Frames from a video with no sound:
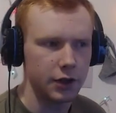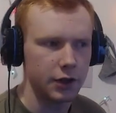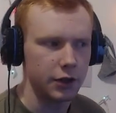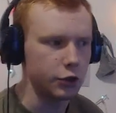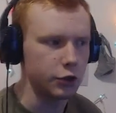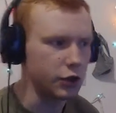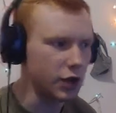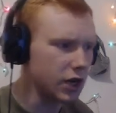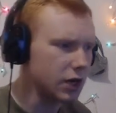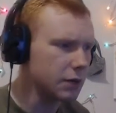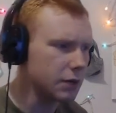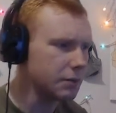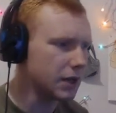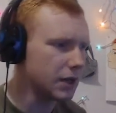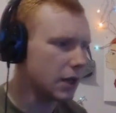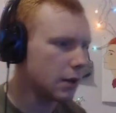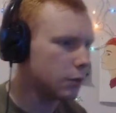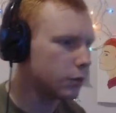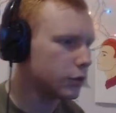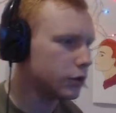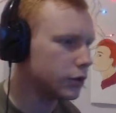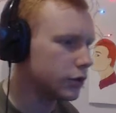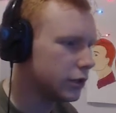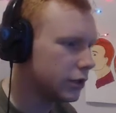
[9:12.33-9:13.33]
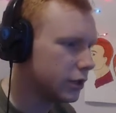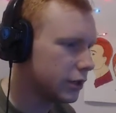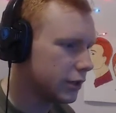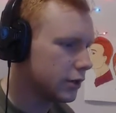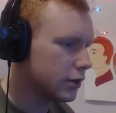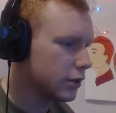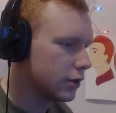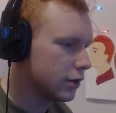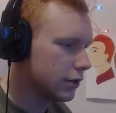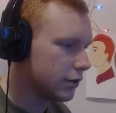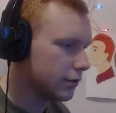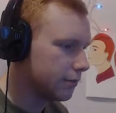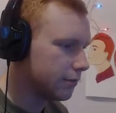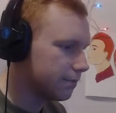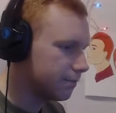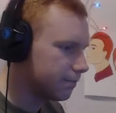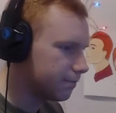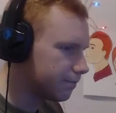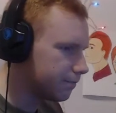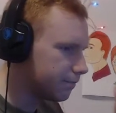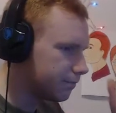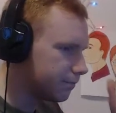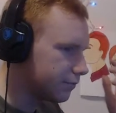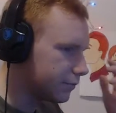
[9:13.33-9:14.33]
You gotta be able to
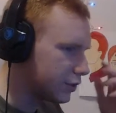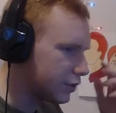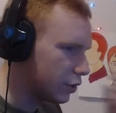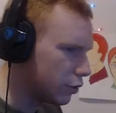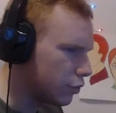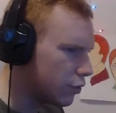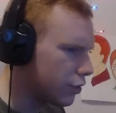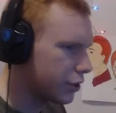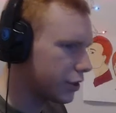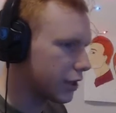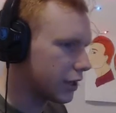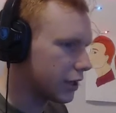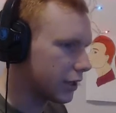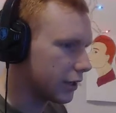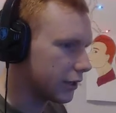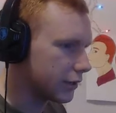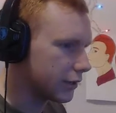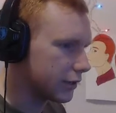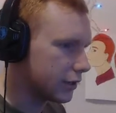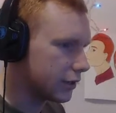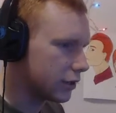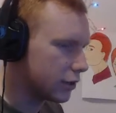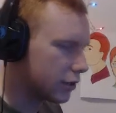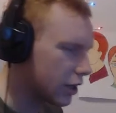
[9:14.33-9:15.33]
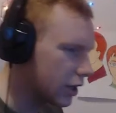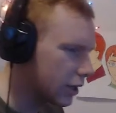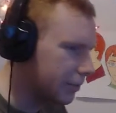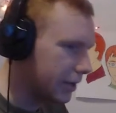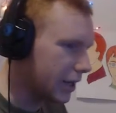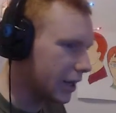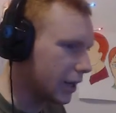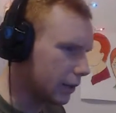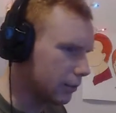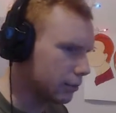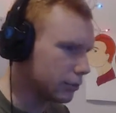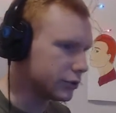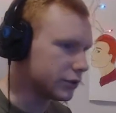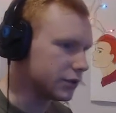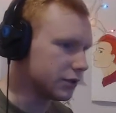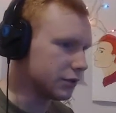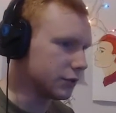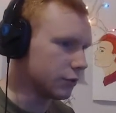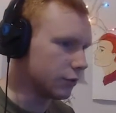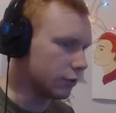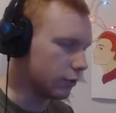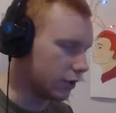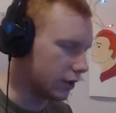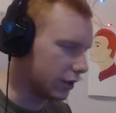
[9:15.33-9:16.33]
do things. You gotta be able
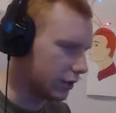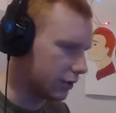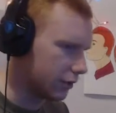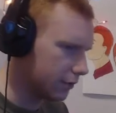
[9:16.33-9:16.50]
to.